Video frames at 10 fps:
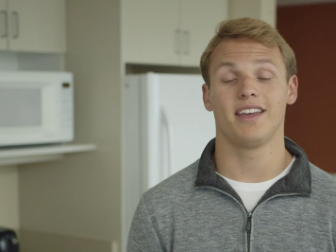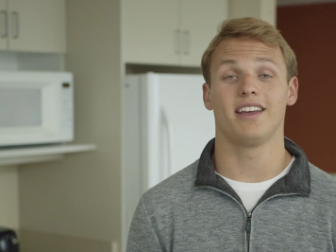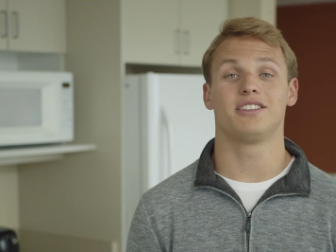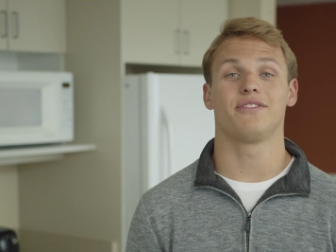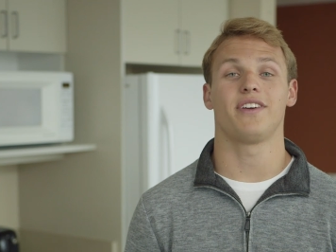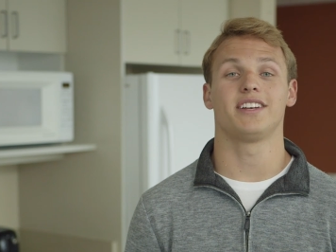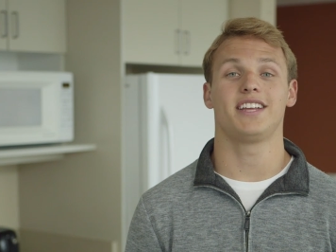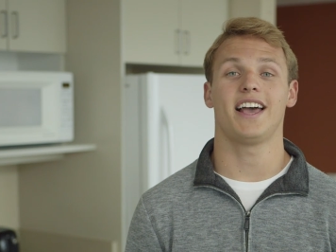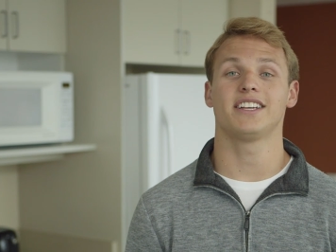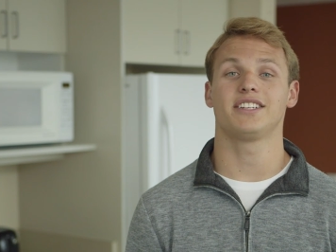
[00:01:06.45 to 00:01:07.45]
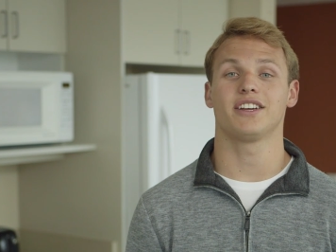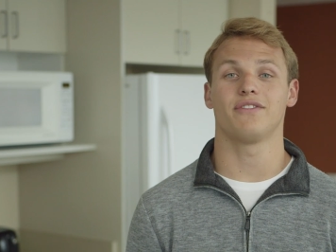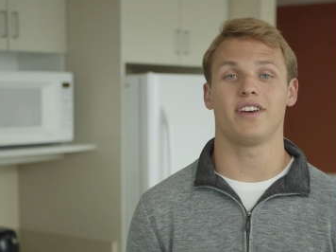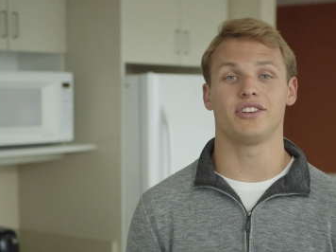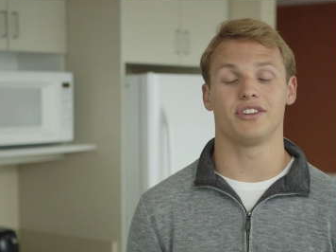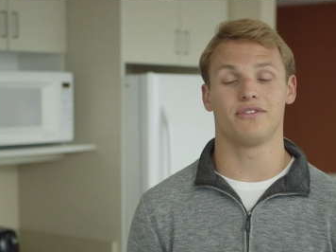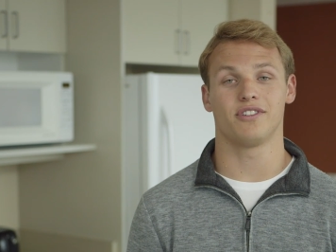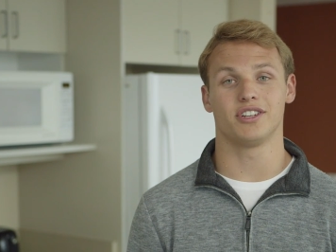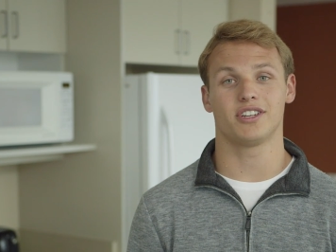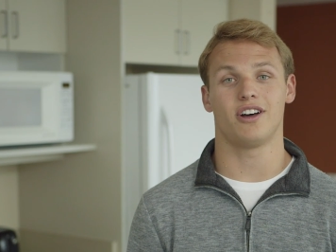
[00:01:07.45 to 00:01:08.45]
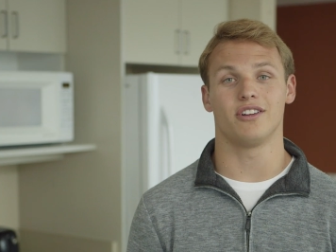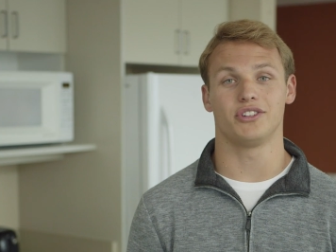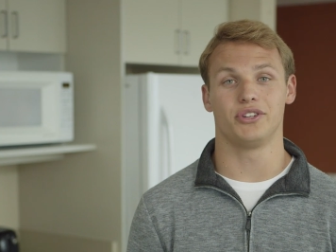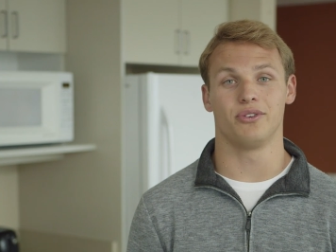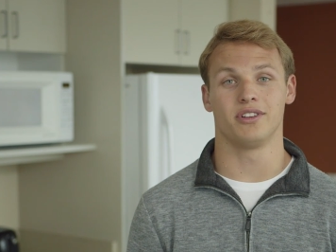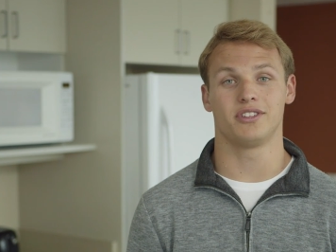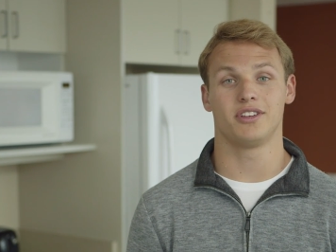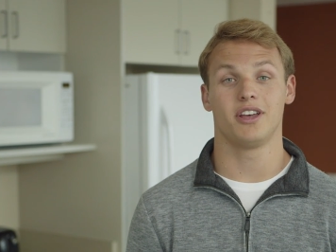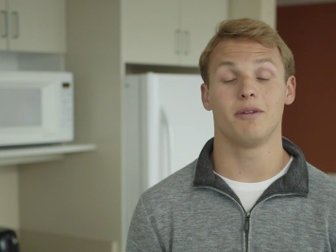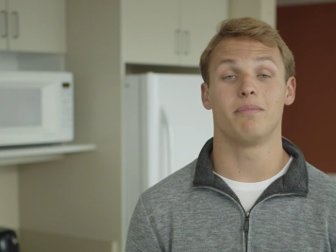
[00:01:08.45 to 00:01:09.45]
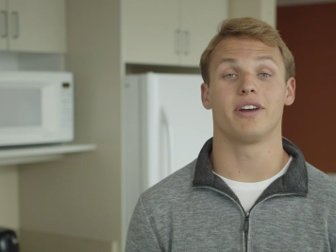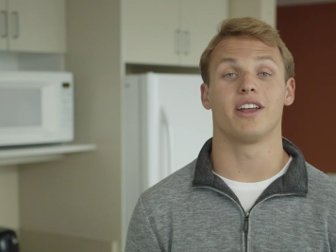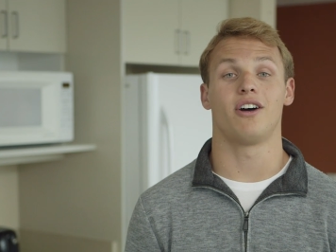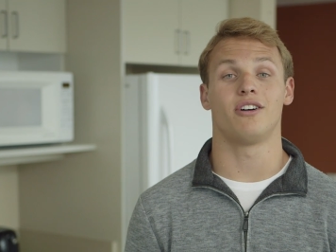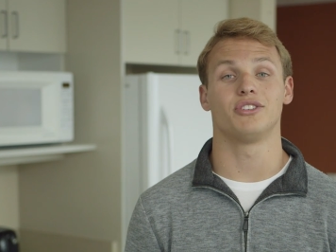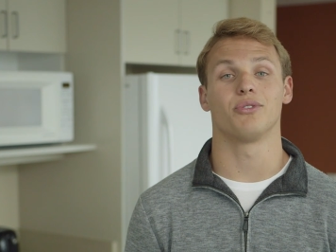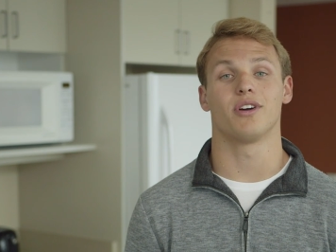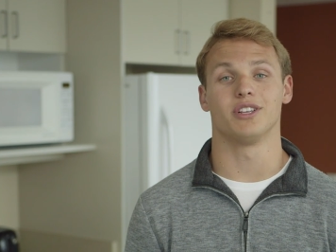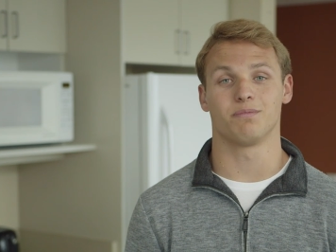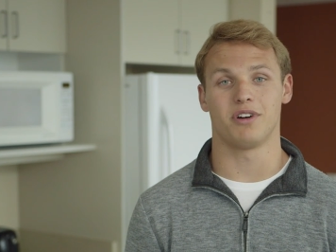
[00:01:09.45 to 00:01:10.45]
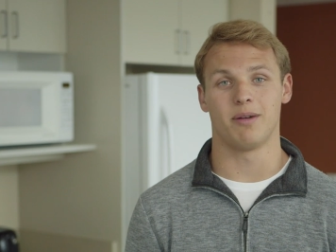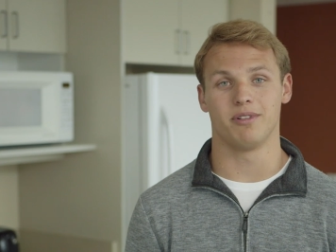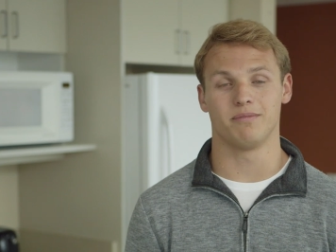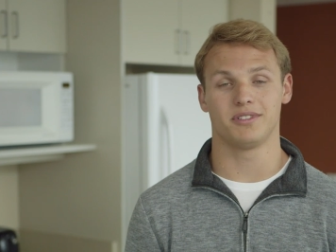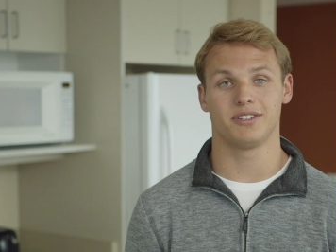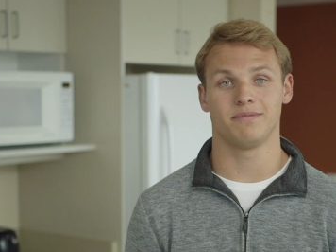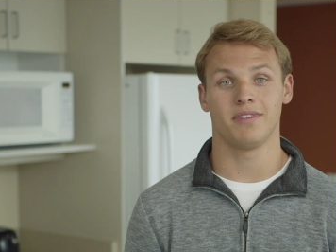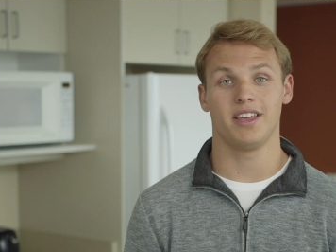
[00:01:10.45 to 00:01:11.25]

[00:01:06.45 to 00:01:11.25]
It's a fantastic invention for us college students, but can also cause problems.